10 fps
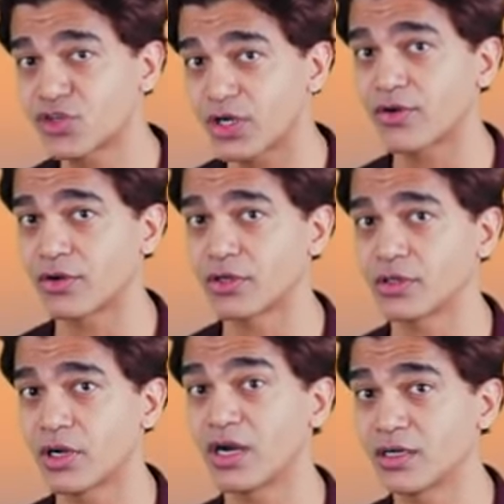
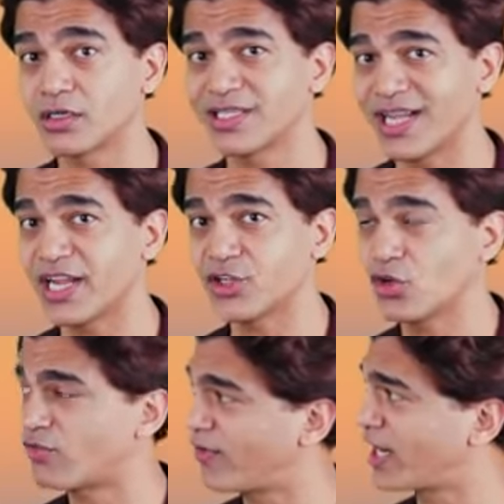children under the age
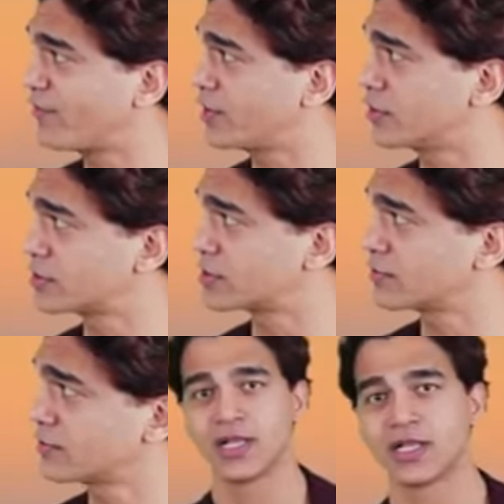of 5 years.